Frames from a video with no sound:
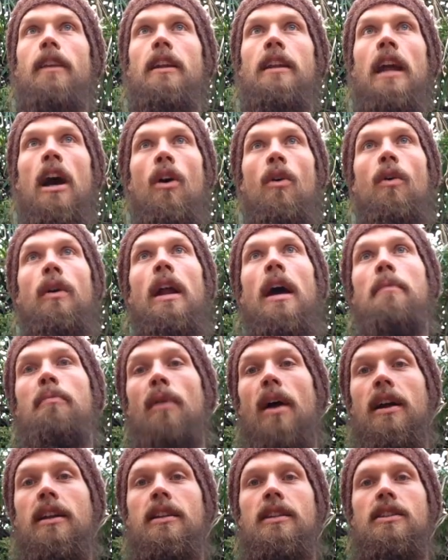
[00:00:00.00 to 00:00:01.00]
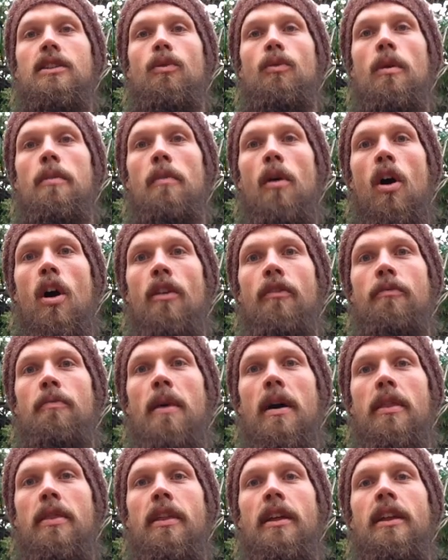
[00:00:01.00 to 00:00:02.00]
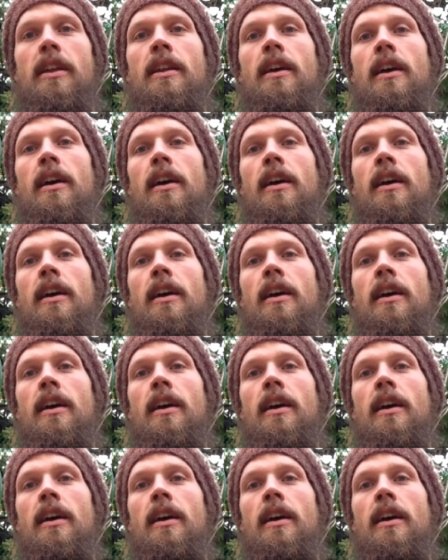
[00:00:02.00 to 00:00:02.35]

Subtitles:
Now, when I practice the Wim Hof method,